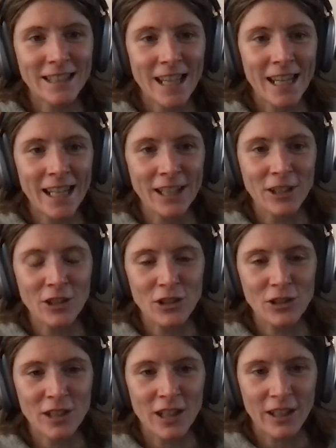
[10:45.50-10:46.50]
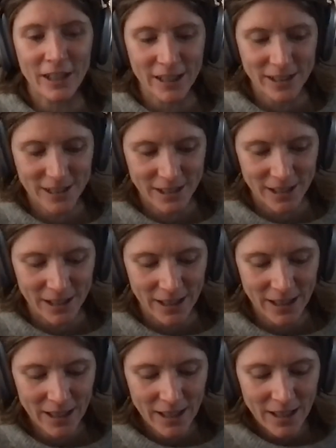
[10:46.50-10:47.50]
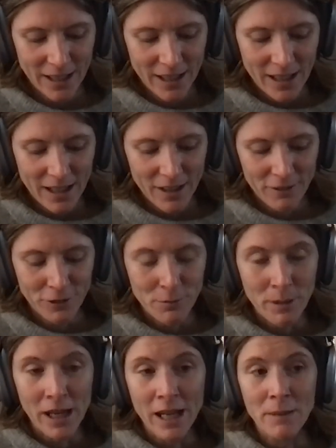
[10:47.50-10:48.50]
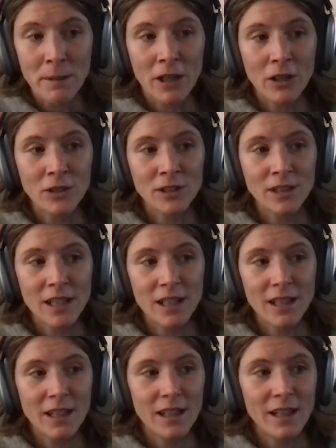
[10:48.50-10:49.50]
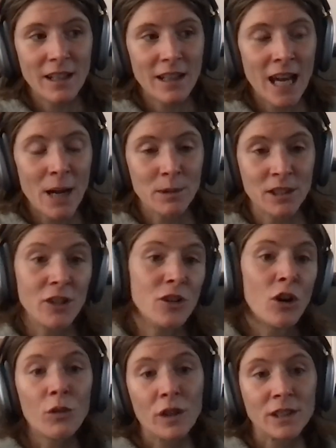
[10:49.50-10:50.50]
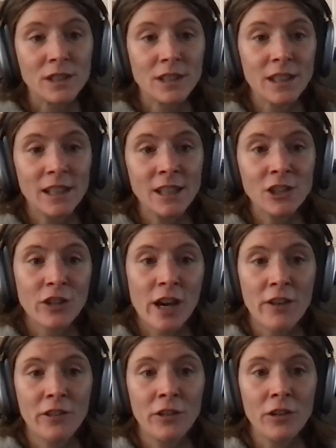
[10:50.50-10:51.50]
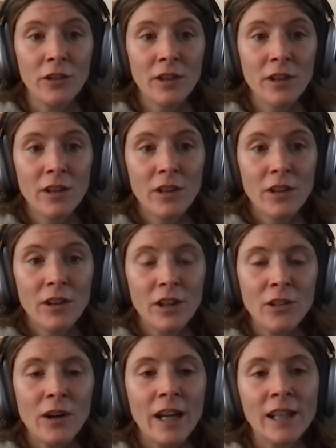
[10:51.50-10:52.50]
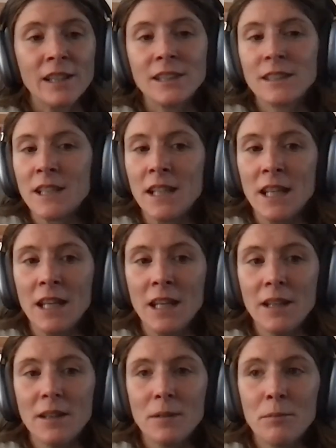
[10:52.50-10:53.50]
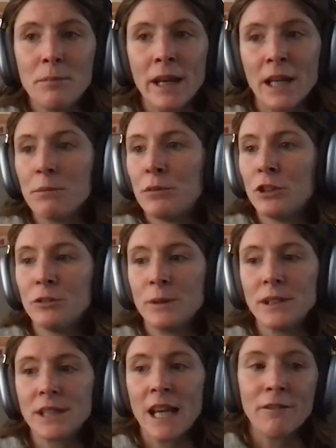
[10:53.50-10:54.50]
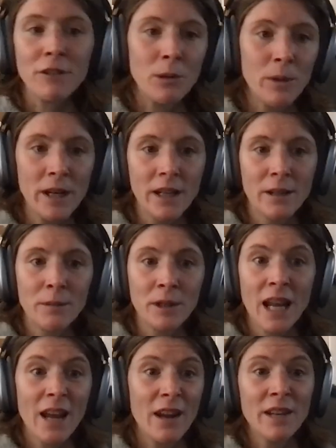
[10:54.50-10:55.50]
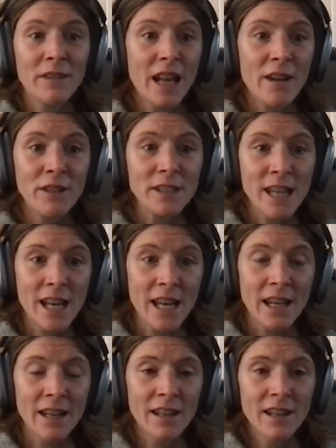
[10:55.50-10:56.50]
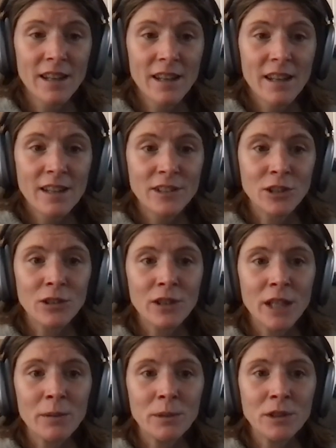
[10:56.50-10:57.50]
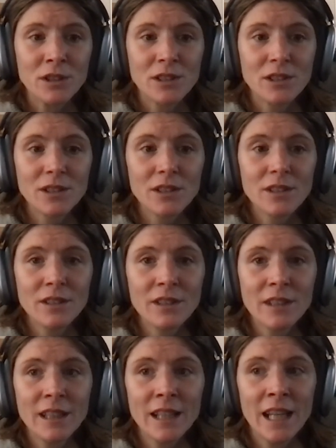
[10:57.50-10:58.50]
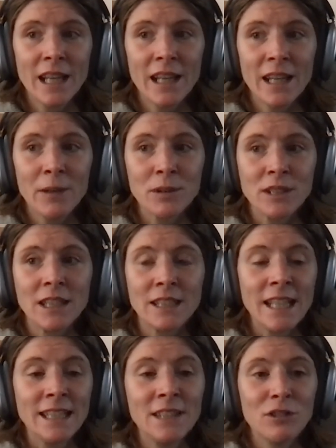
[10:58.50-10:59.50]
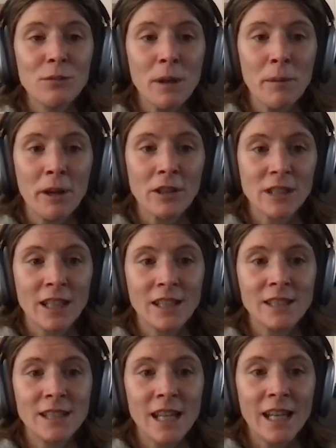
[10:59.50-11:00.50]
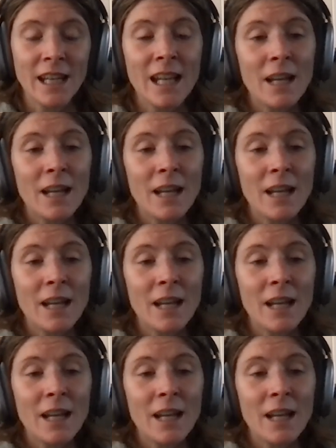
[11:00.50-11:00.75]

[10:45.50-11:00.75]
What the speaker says: setting new targets. And for me, because I was a novice in triathlon, you know, I could see big improvements every week. I mean, even every day. So it was exciting for me because I could take, and